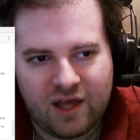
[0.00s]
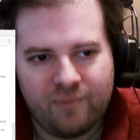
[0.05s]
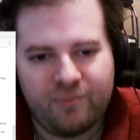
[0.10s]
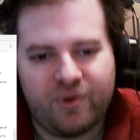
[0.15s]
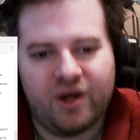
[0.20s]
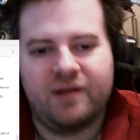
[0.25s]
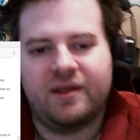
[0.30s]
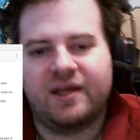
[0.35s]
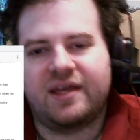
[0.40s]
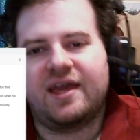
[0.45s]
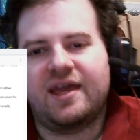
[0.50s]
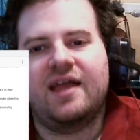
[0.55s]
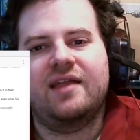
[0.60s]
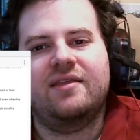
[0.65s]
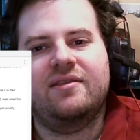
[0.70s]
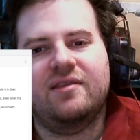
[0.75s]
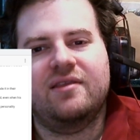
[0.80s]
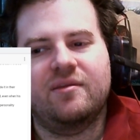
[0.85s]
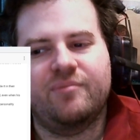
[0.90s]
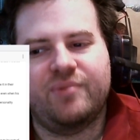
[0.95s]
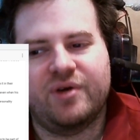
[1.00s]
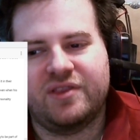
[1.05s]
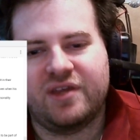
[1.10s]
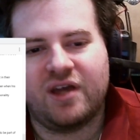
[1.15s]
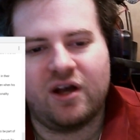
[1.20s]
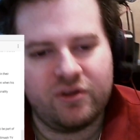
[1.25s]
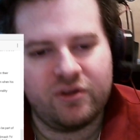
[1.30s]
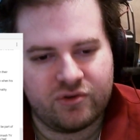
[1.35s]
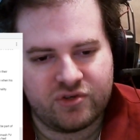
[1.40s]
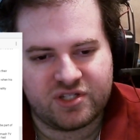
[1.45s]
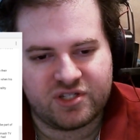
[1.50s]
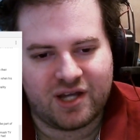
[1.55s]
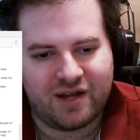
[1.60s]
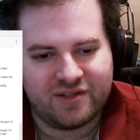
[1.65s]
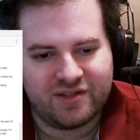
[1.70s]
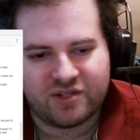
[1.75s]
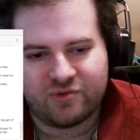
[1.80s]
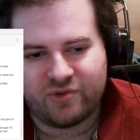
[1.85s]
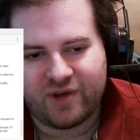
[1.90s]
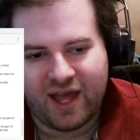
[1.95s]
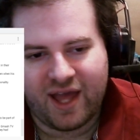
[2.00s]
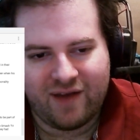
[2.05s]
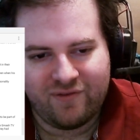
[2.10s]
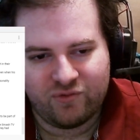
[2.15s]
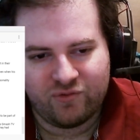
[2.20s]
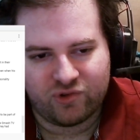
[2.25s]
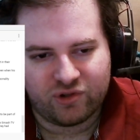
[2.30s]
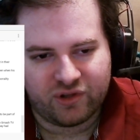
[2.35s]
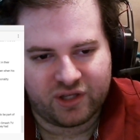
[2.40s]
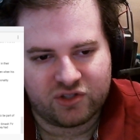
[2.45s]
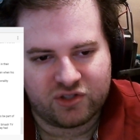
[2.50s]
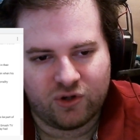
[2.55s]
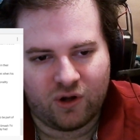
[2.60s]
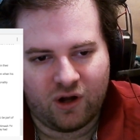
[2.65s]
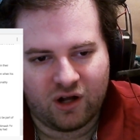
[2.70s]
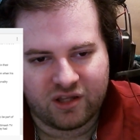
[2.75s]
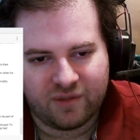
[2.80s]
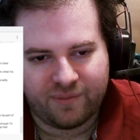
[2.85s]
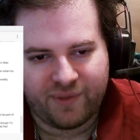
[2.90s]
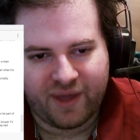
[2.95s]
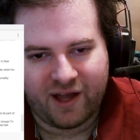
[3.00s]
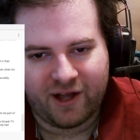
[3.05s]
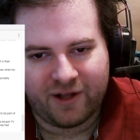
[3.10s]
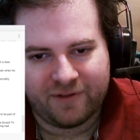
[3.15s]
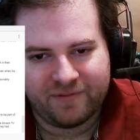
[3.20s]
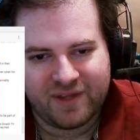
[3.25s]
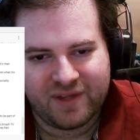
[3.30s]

But again, but the other side is that we haven't really talked about